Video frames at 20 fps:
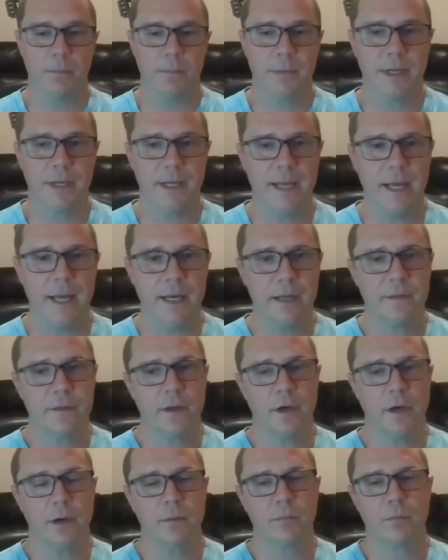Getting
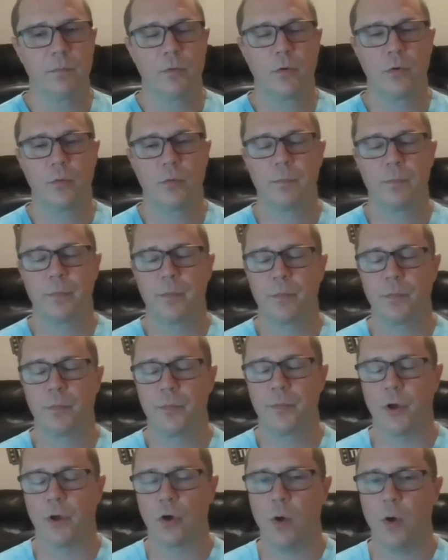the
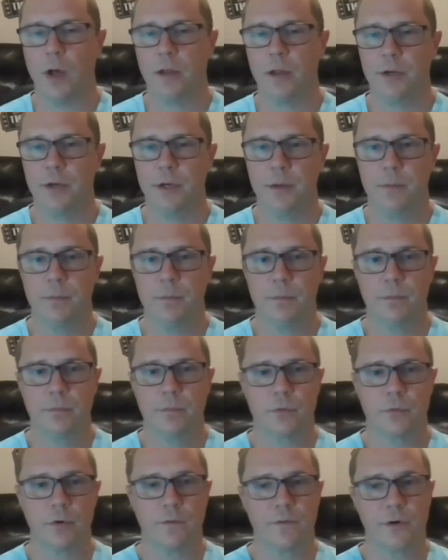quality
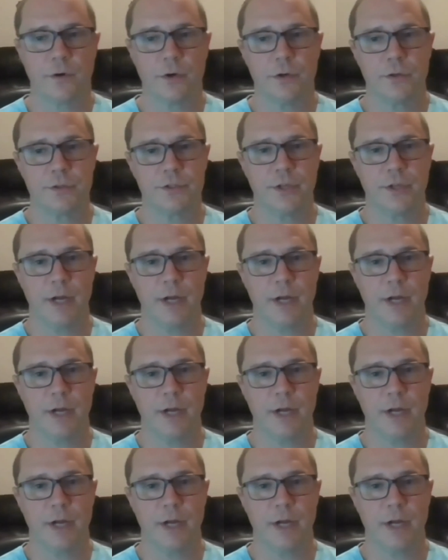referrals that I